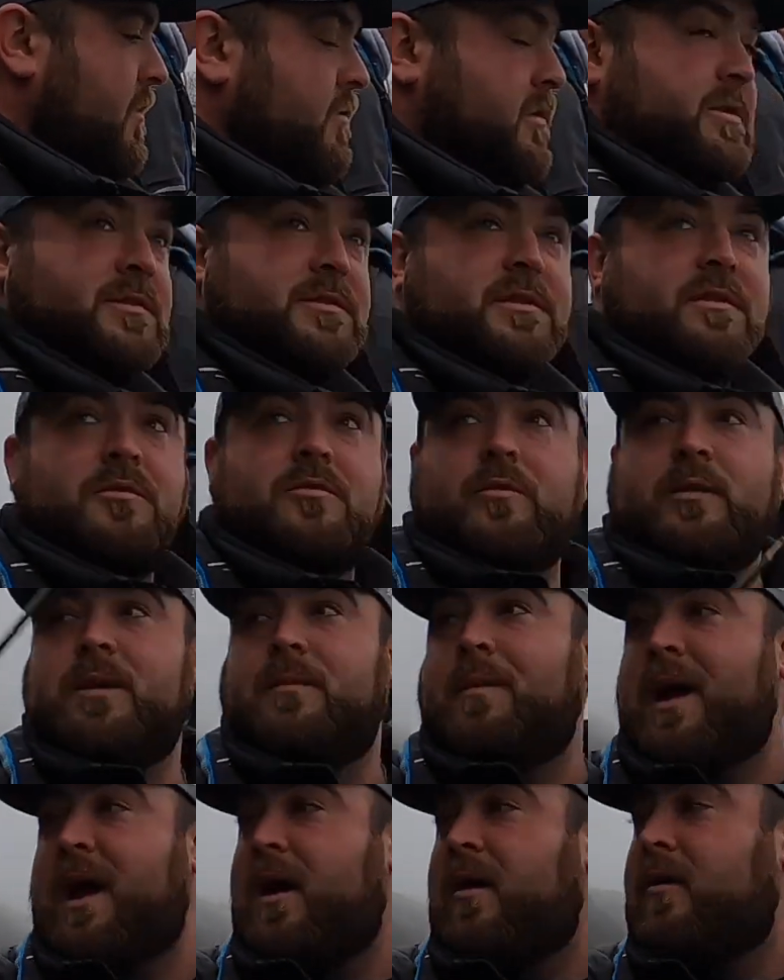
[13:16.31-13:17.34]
which is a 3
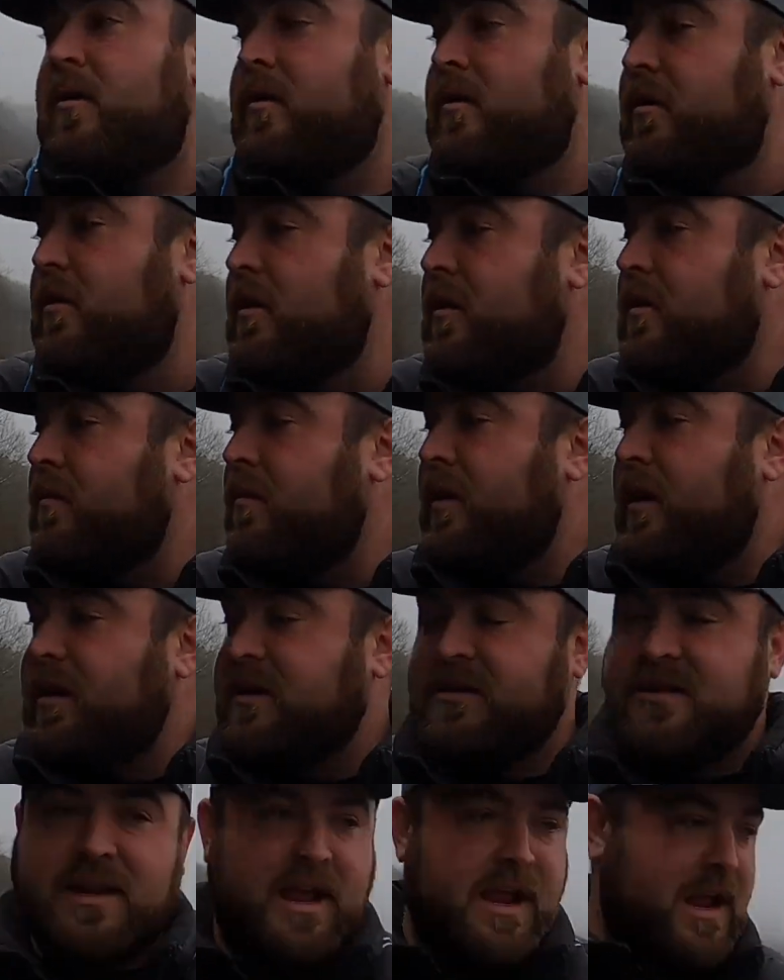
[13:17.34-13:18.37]
pound, but
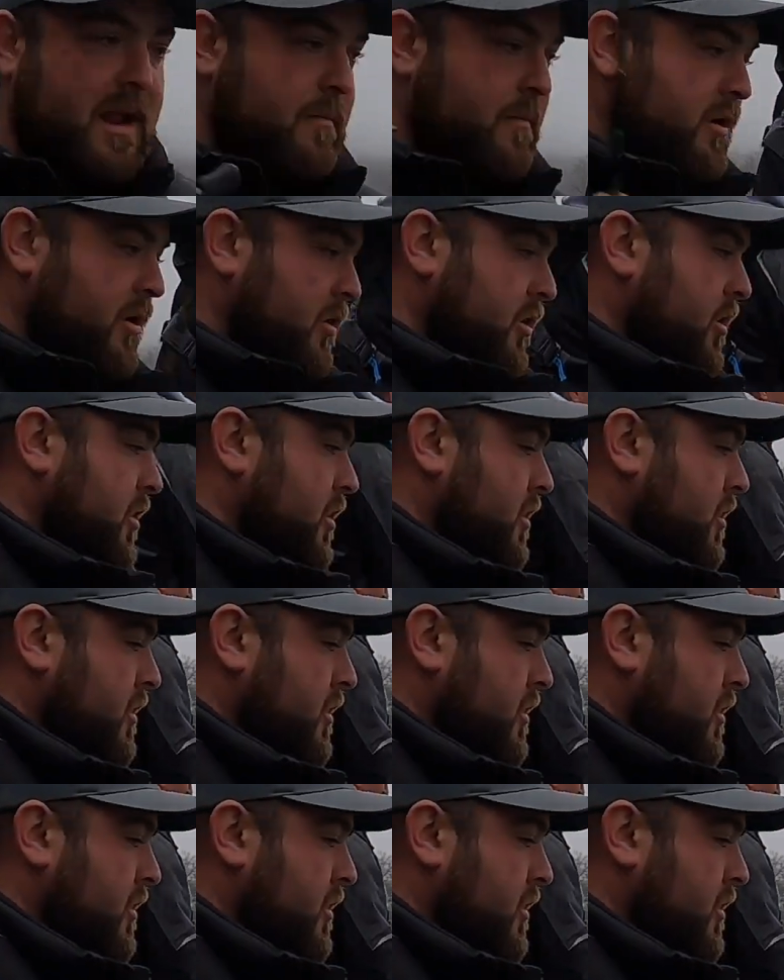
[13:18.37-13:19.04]
its diameter